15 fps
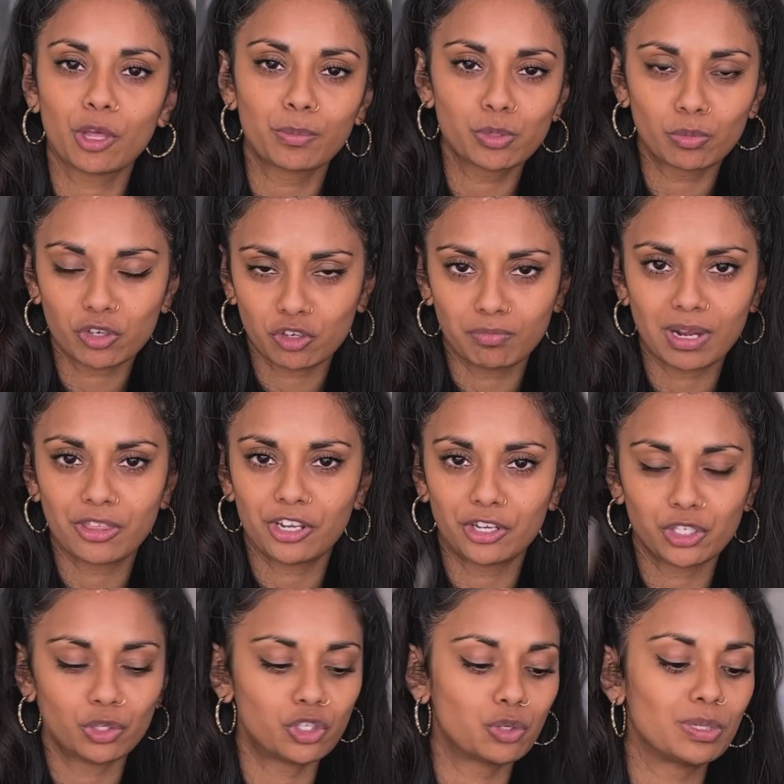absorption method I
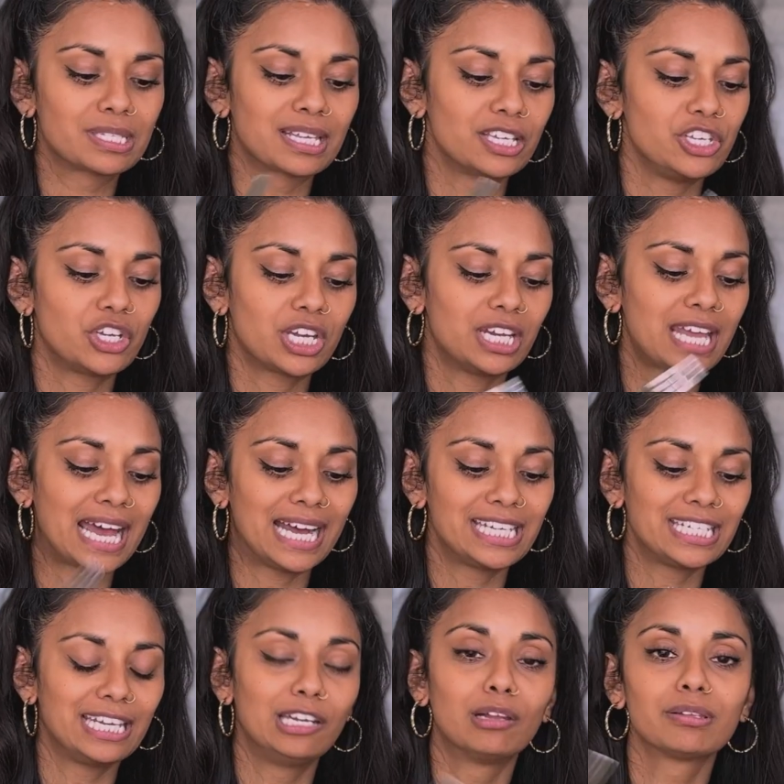told you is that you can add
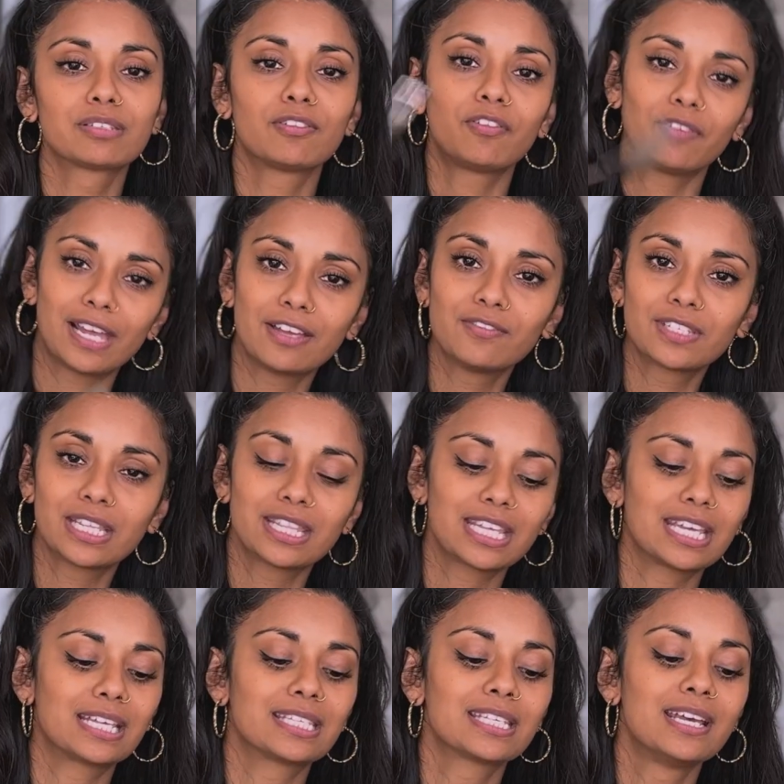in lots of flavours and
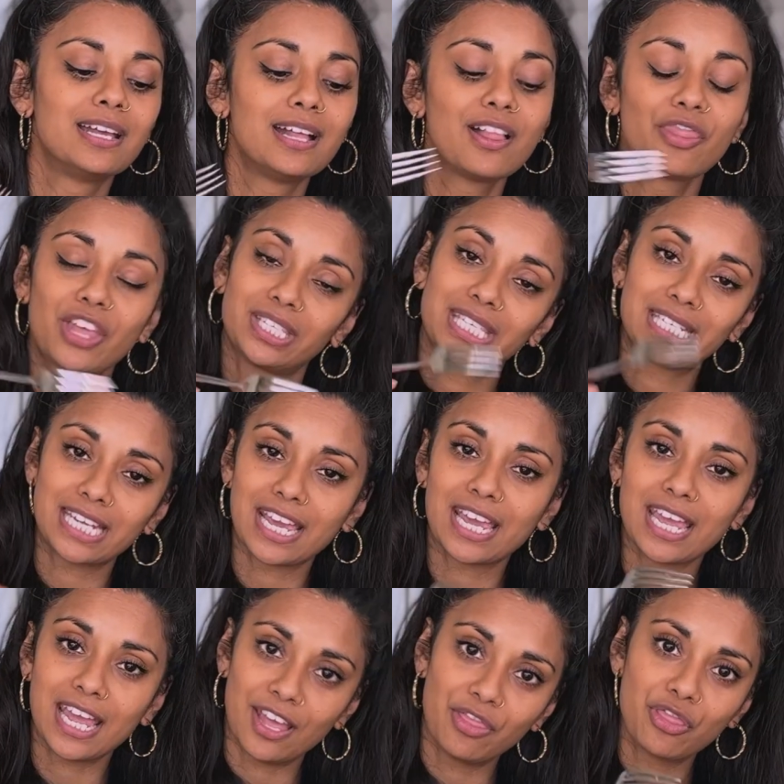things that stay
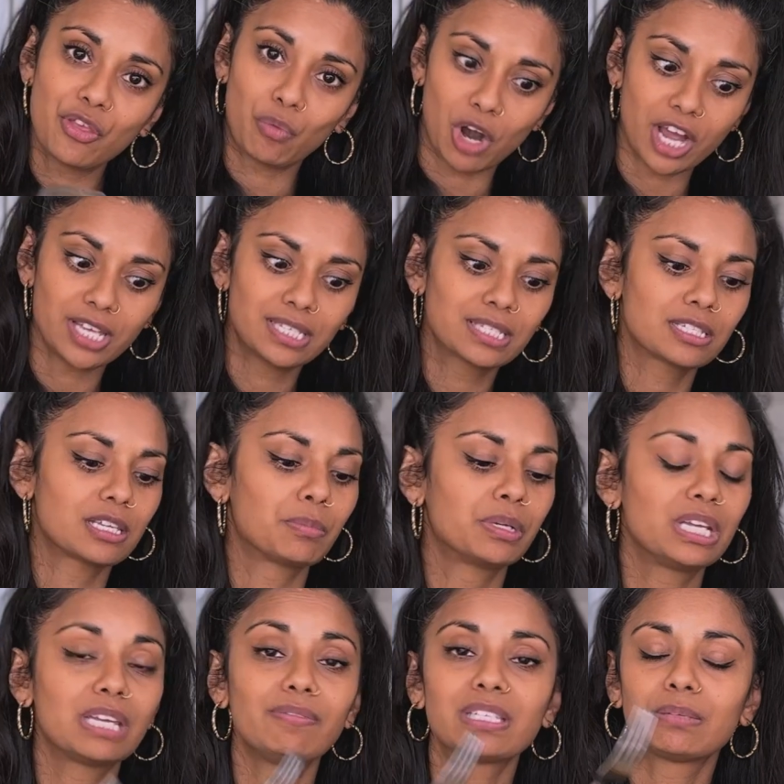in the rice. So I'm going
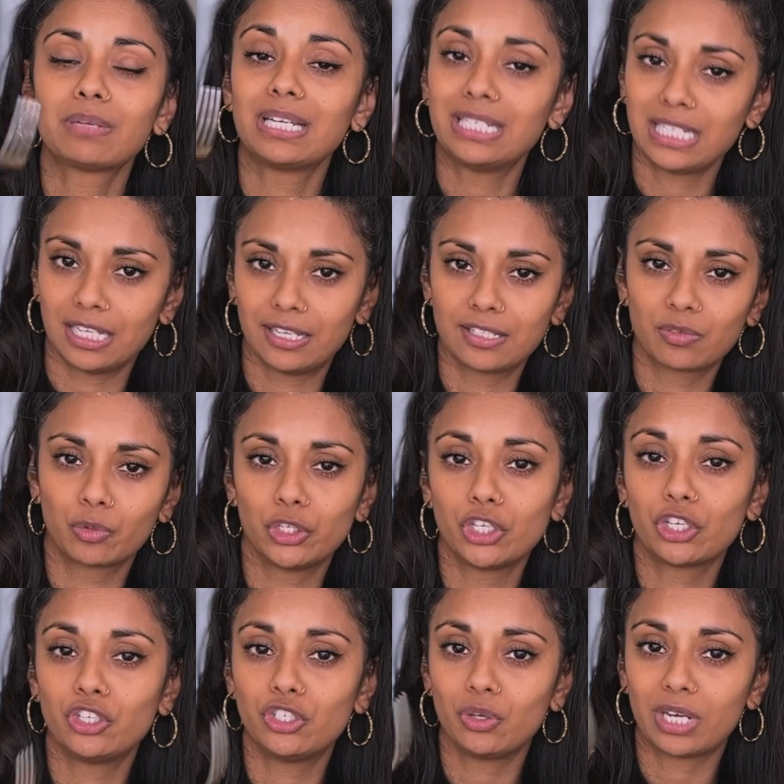to give you some ideas of what you
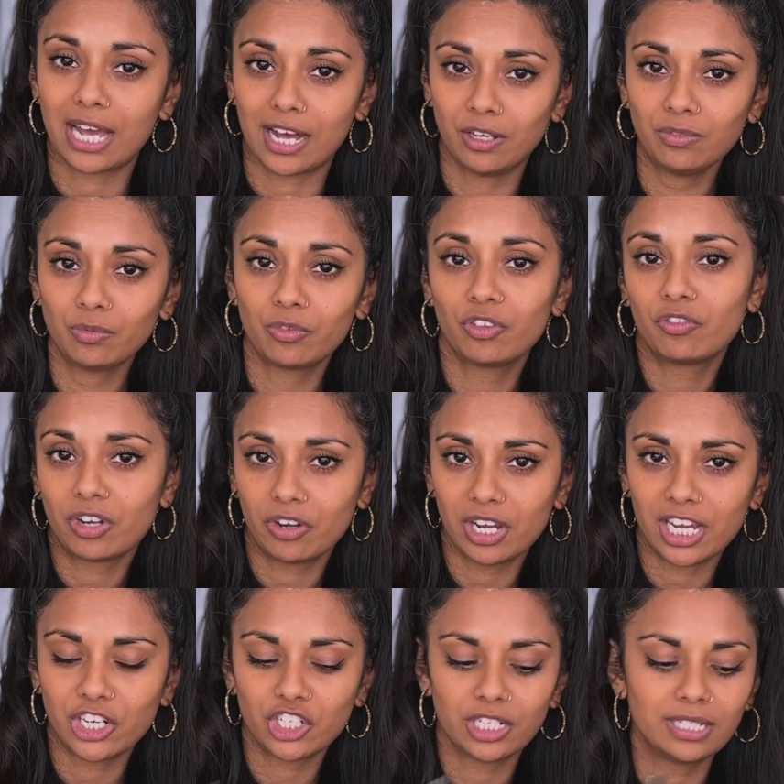can do now for the
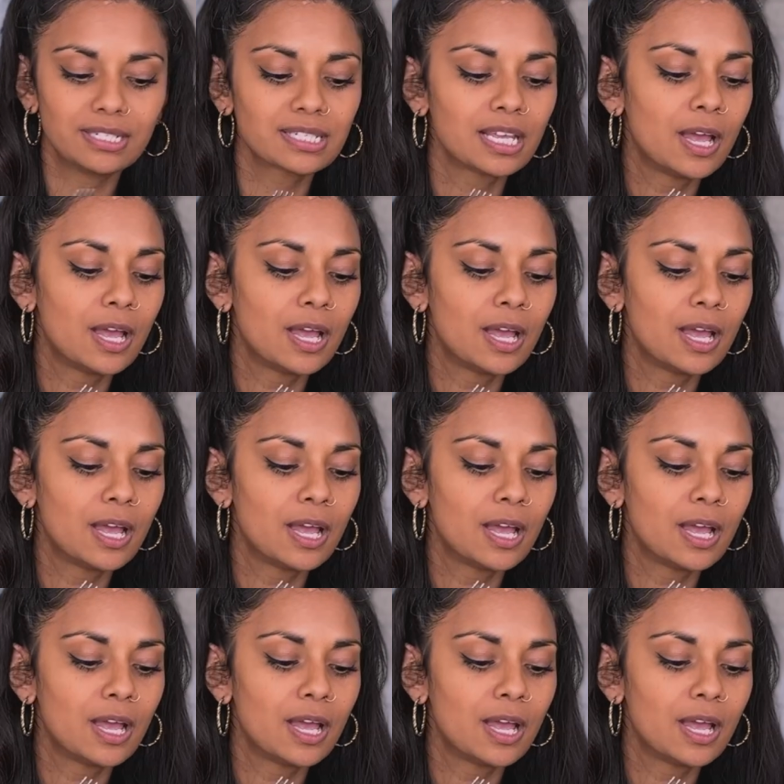variations.